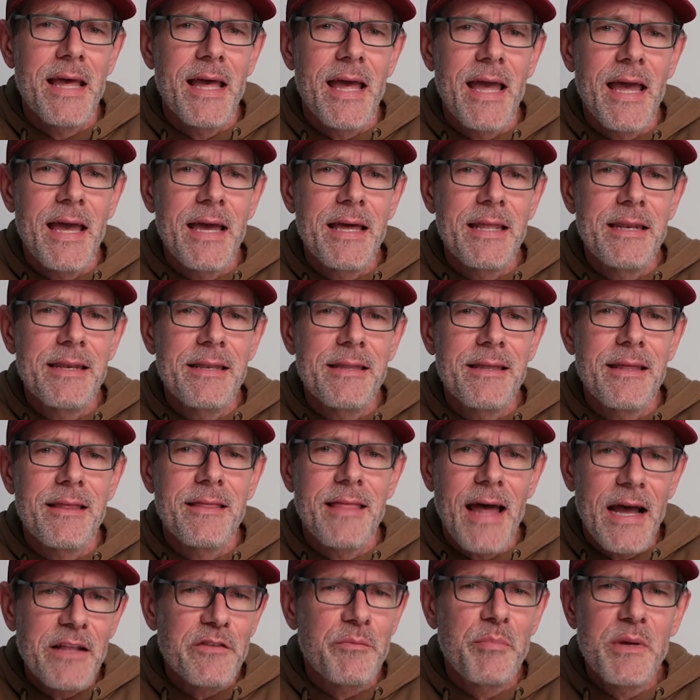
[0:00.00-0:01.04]
And
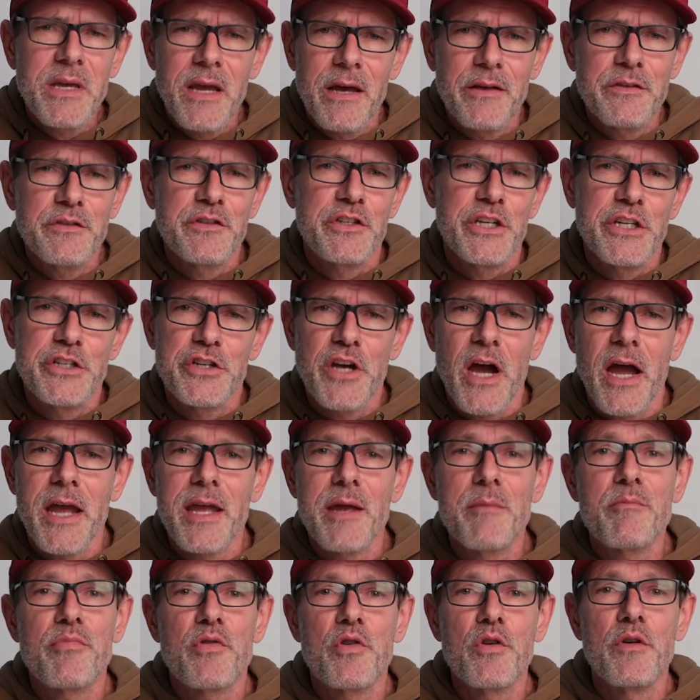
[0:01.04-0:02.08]
that's because DJI
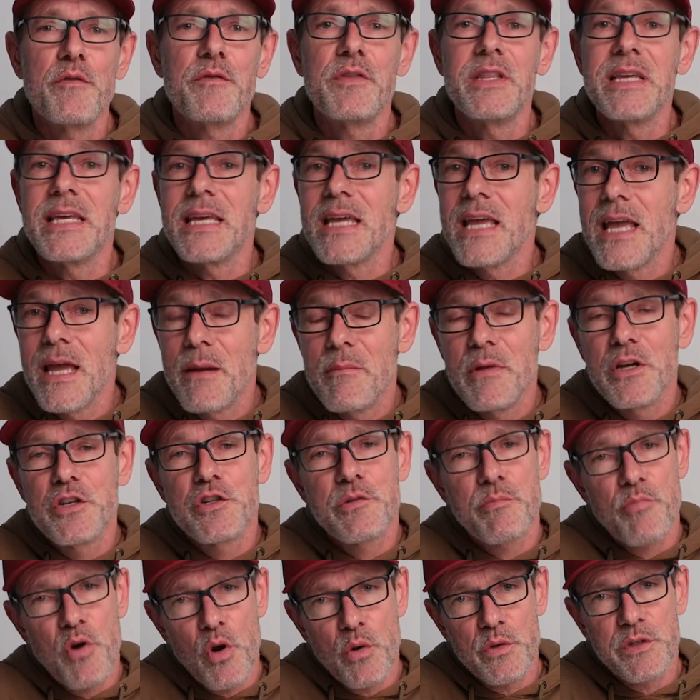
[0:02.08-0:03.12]
improved the
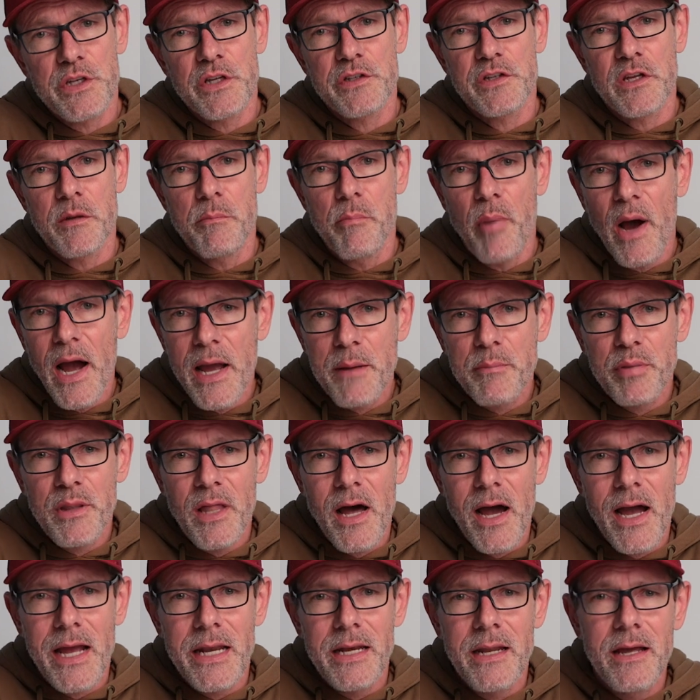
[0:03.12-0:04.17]
image processing
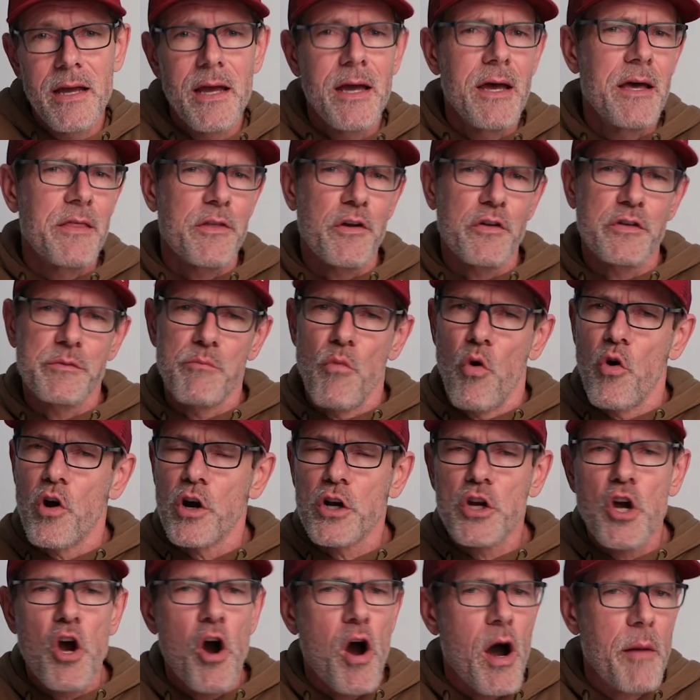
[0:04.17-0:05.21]
pipeline. There's
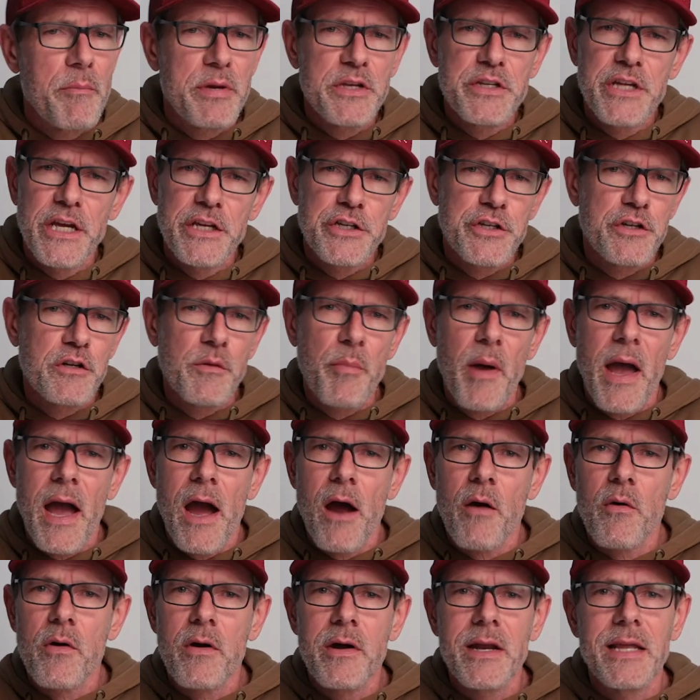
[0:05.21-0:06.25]
more computational
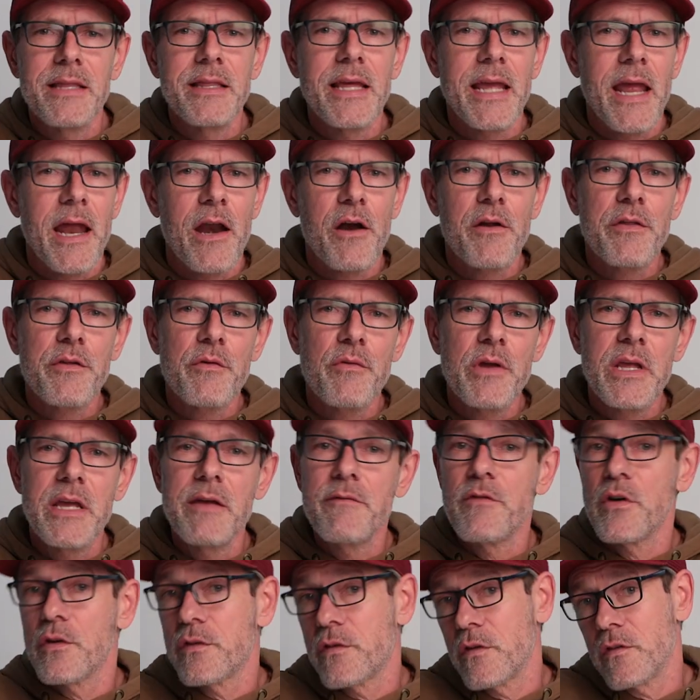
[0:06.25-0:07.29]
power in the Air 3
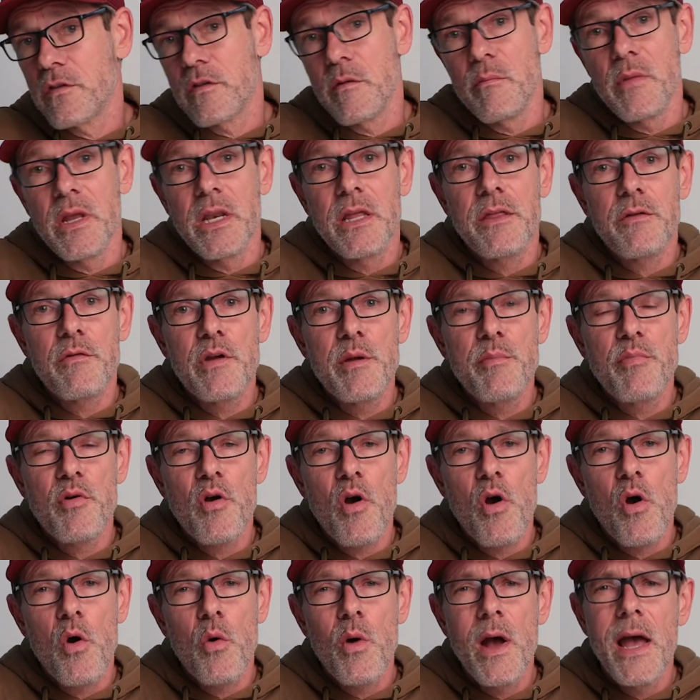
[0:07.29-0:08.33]
versus the Mini 3
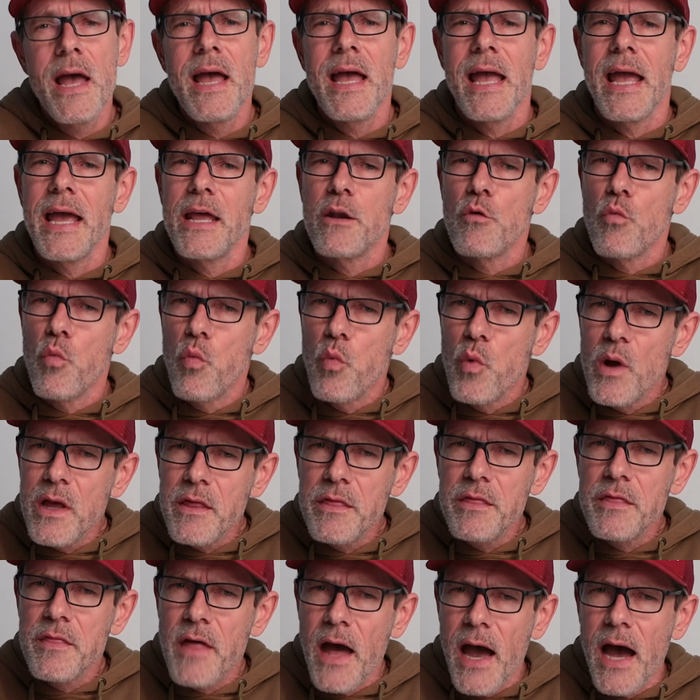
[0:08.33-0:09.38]
Pro, and
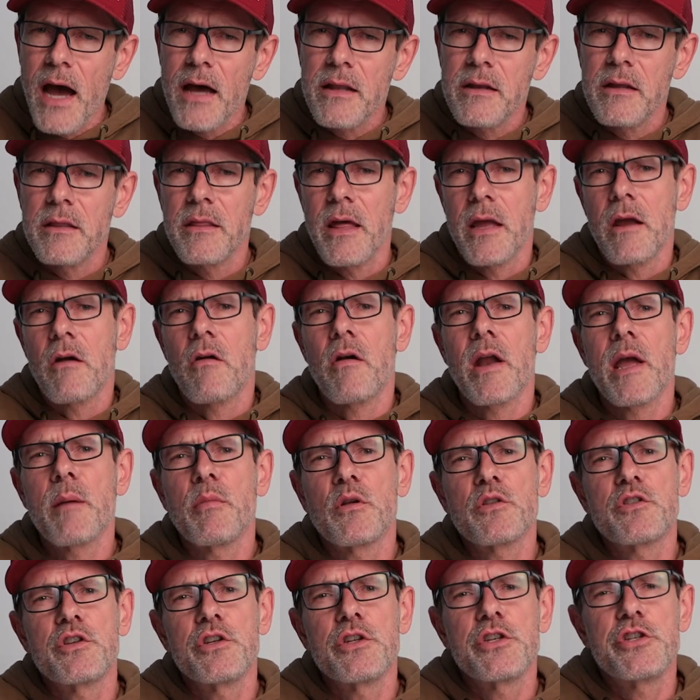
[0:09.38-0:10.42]
with that, they are
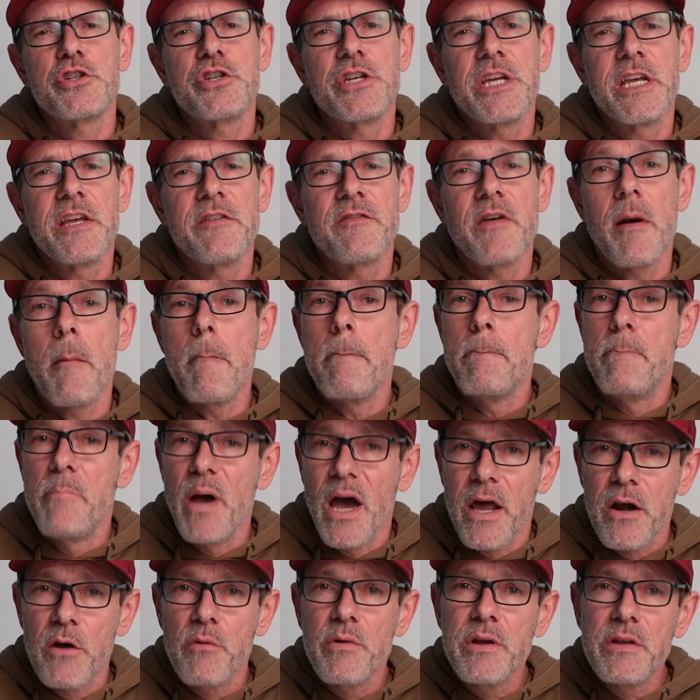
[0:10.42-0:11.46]
able to achieve
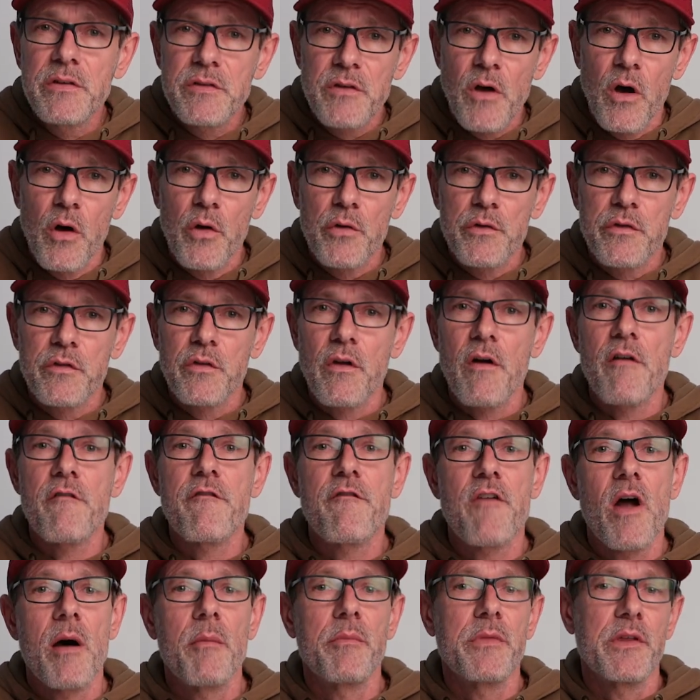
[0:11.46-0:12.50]
better results
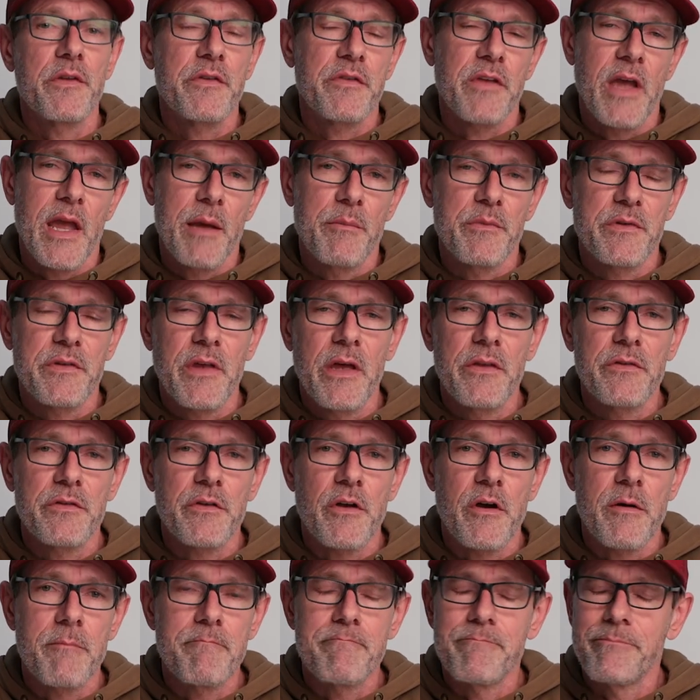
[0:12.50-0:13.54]
from the same
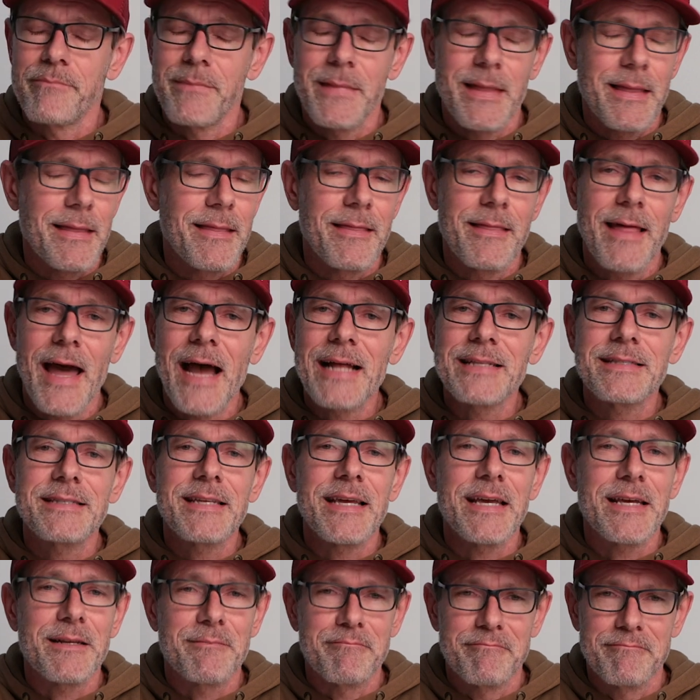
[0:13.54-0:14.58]
sensor. That's
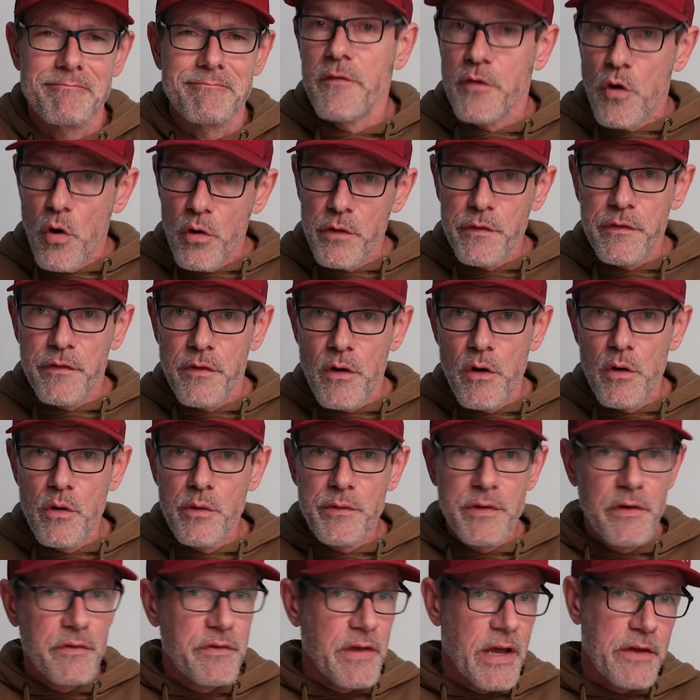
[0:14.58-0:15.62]
it. Of course though,
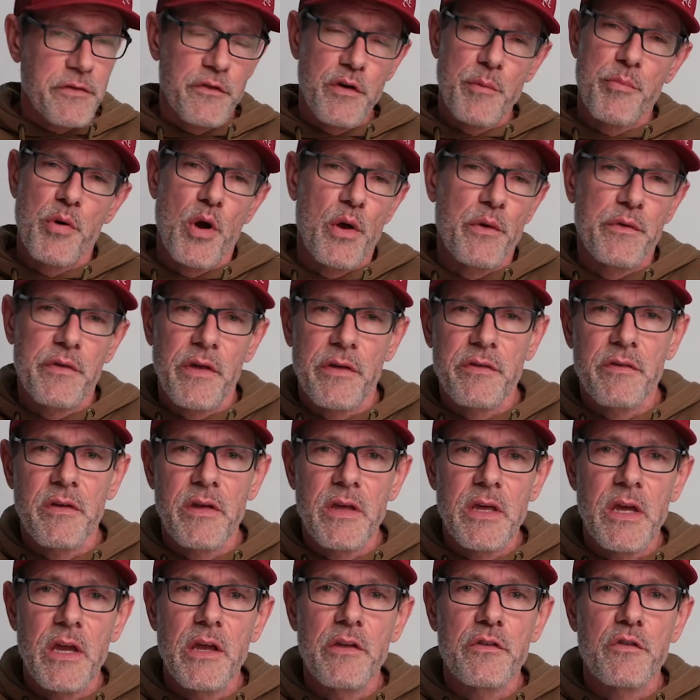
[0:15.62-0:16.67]
this extra
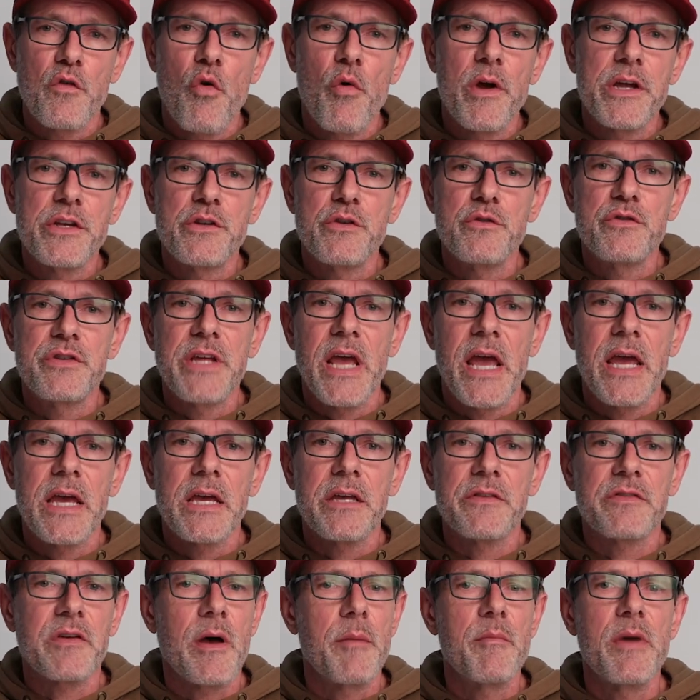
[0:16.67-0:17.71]
processing is going to
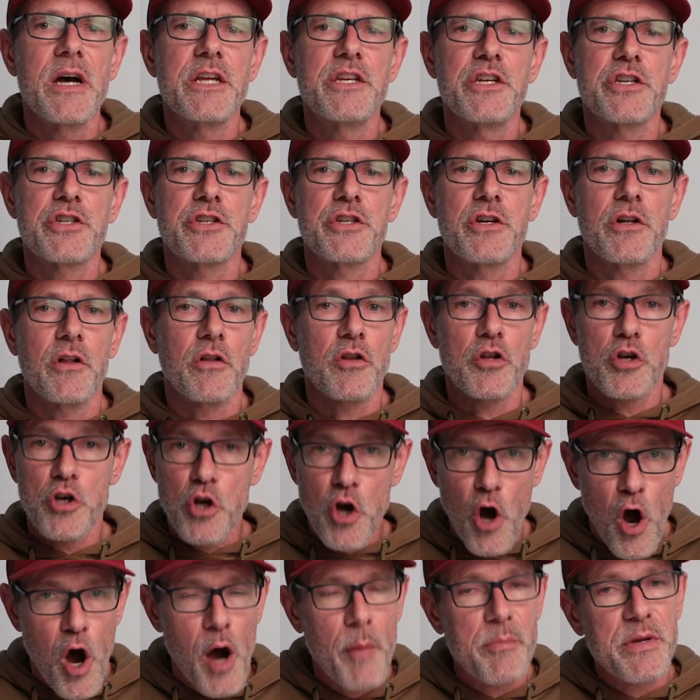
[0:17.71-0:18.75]
take some additional
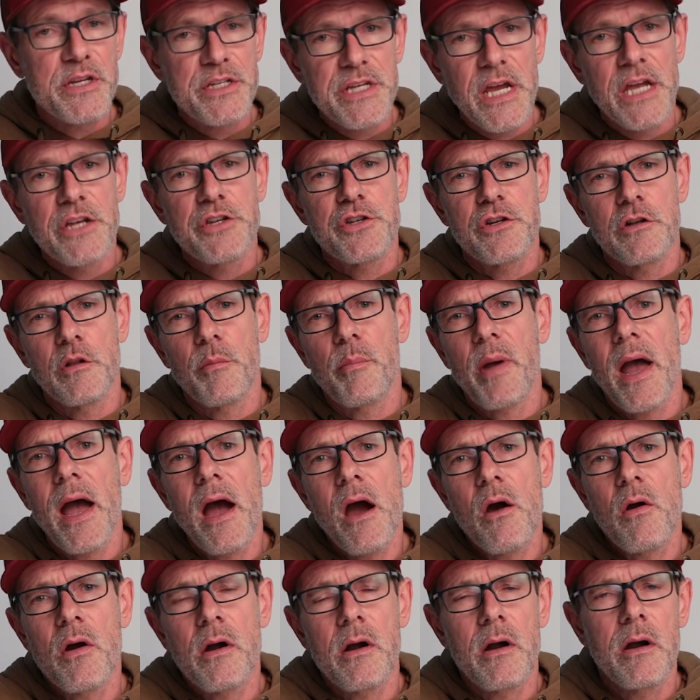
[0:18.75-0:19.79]
computational
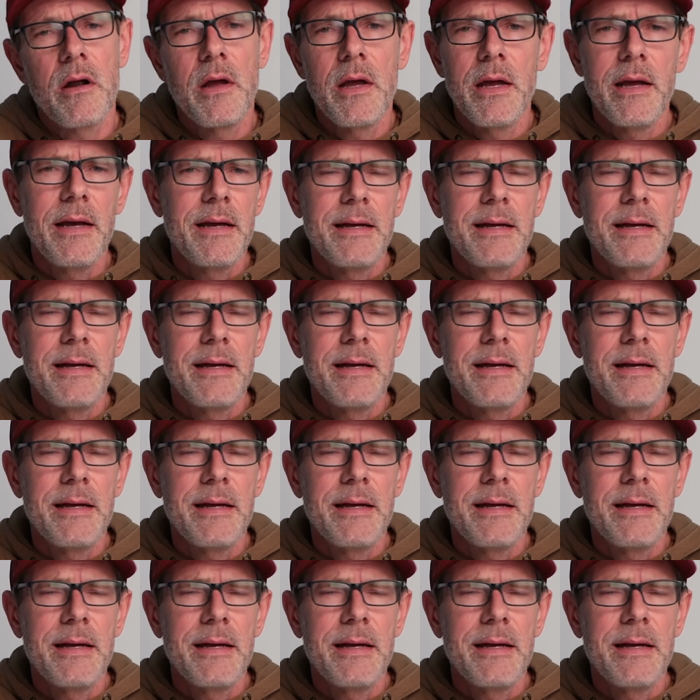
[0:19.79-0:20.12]
power.